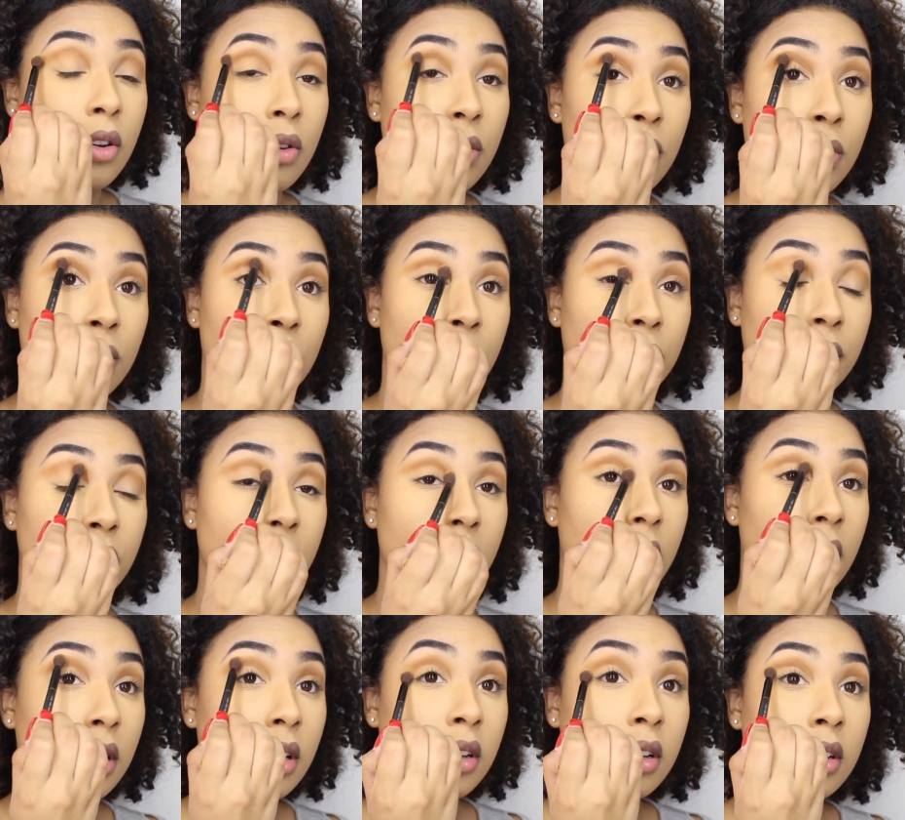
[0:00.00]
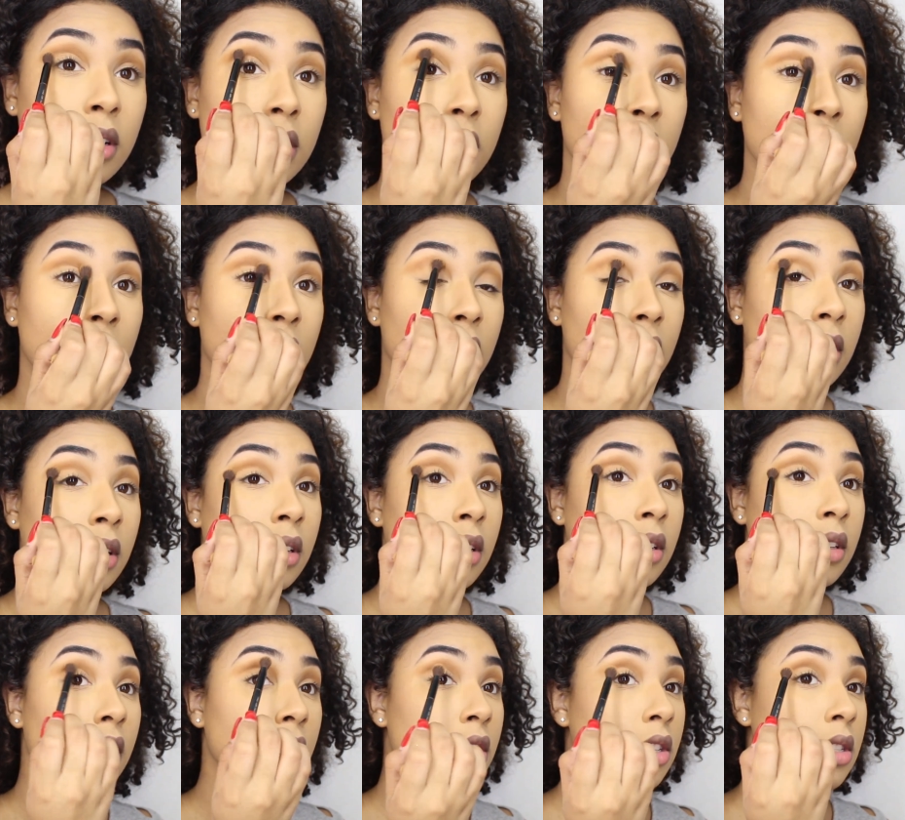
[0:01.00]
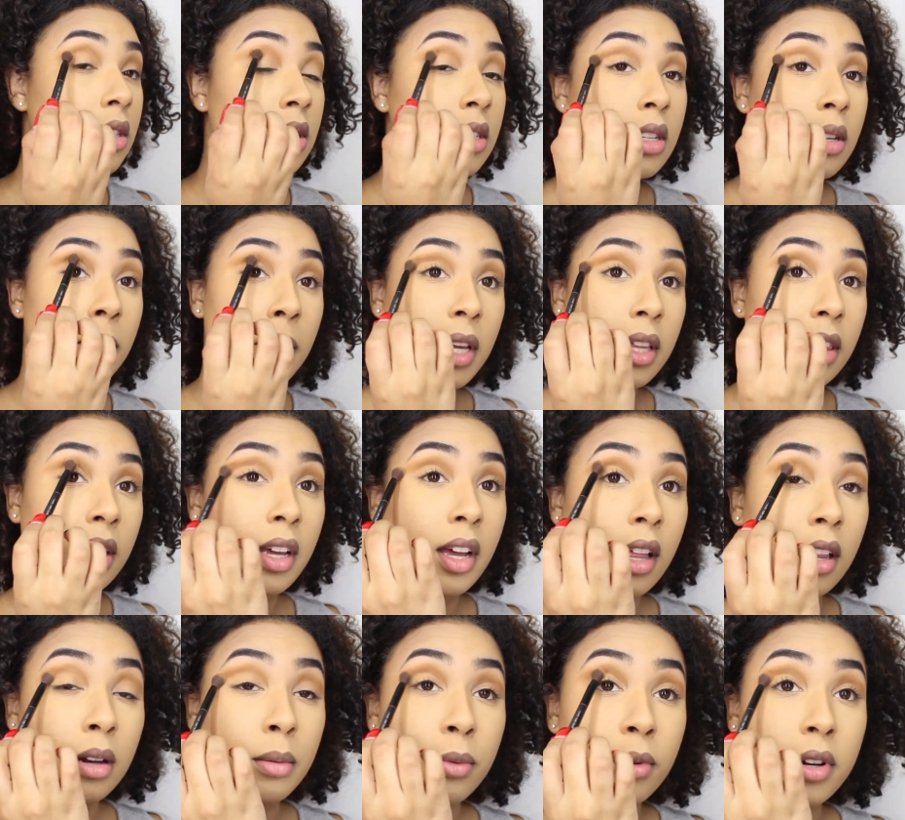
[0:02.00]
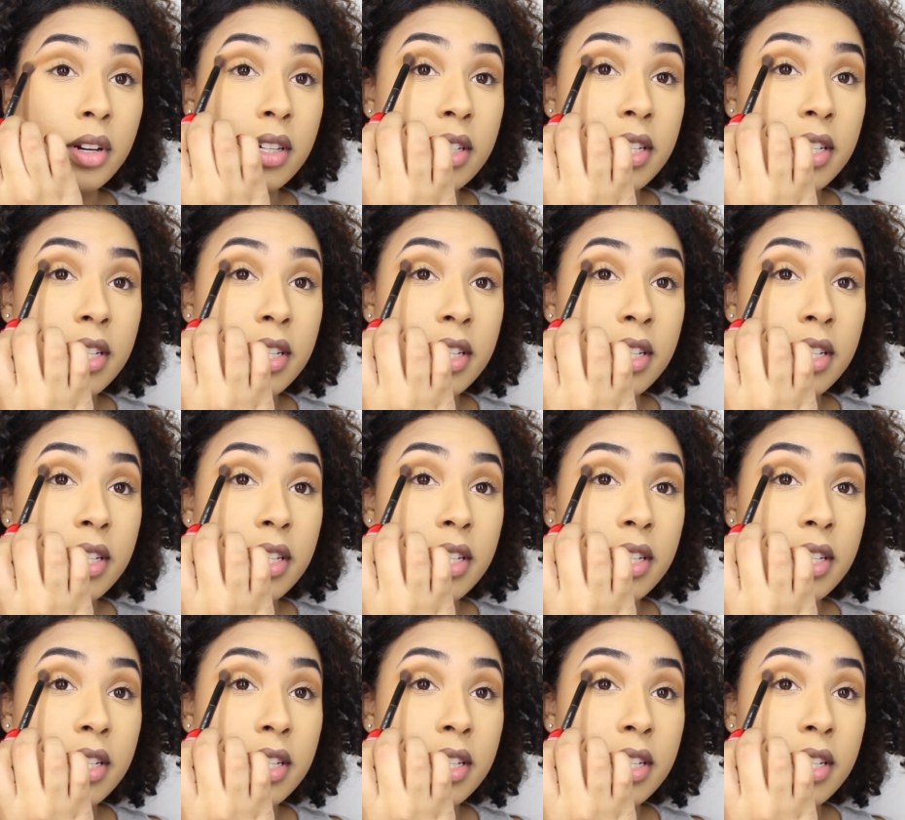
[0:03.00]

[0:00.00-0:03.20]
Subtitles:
over, just to make the color more